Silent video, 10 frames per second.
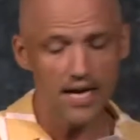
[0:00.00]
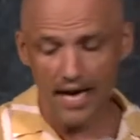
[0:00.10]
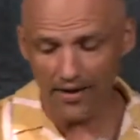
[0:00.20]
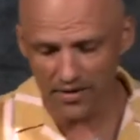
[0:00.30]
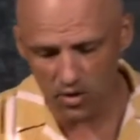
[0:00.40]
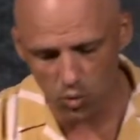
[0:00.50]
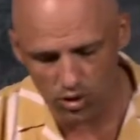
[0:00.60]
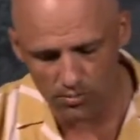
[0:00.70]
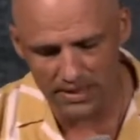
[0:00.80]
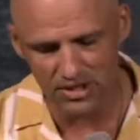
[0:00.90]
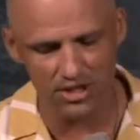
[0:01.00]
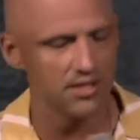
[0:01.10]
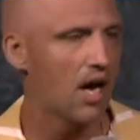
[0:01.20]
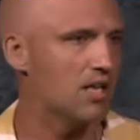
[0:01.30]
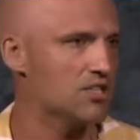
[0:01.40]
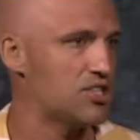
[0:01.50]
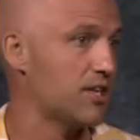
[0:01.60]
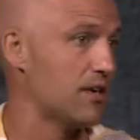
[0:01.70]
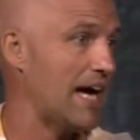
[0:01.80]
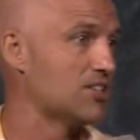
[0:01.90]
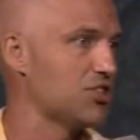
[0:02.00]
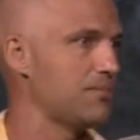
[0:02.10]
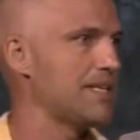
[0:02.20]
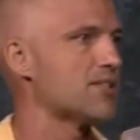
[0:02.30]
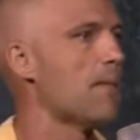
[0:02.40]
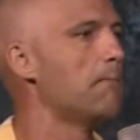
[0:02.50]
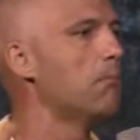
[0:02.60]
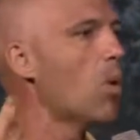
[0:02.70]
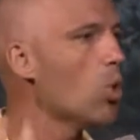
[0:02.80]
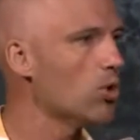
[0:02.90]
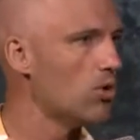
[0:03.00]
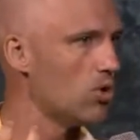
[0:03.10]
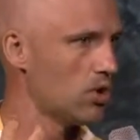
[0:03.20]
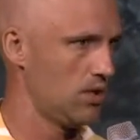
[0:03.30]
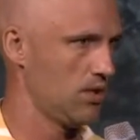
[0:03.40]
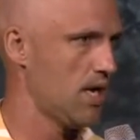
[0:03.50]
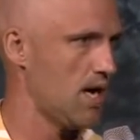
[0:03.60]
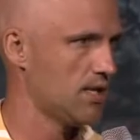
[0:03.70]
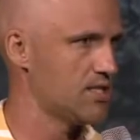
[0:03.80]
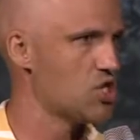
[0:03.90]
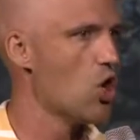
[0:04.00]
And then the word mentioned knowledge there actually means moral knowledge,